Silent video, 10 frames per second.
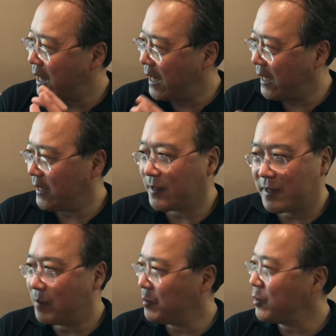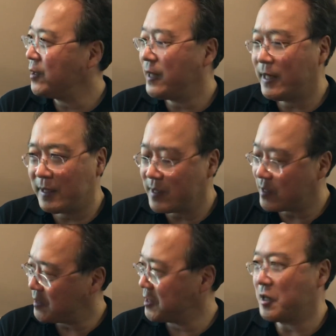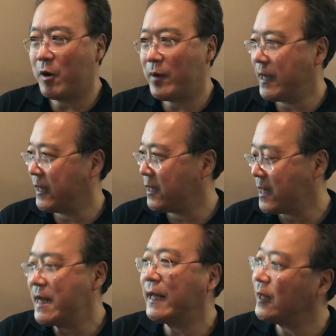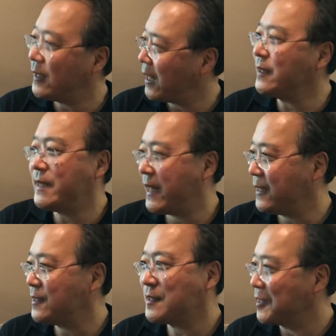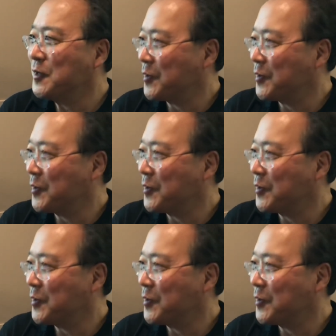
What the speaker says: a community, in a day's